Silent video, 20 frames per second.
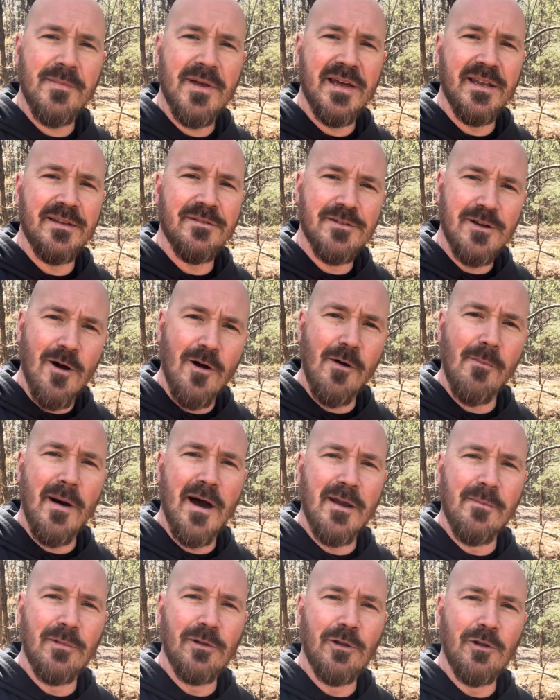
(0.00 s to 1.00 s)
and talk about
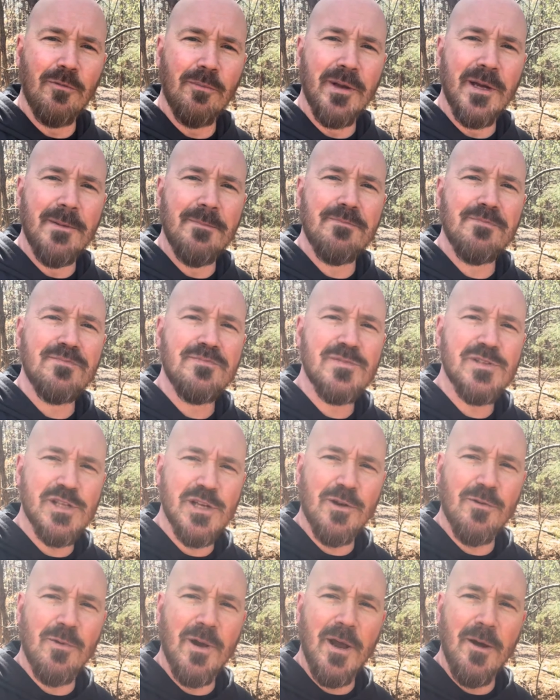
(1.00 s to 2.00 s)
them a little bit.
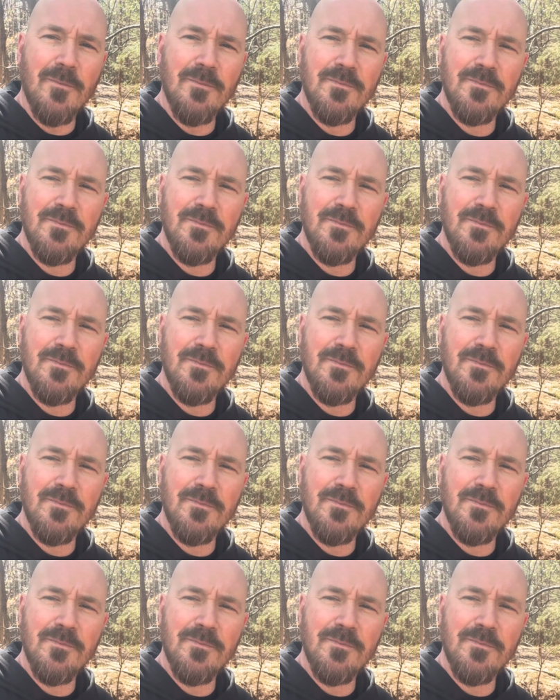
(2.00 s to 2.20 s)
Stick around.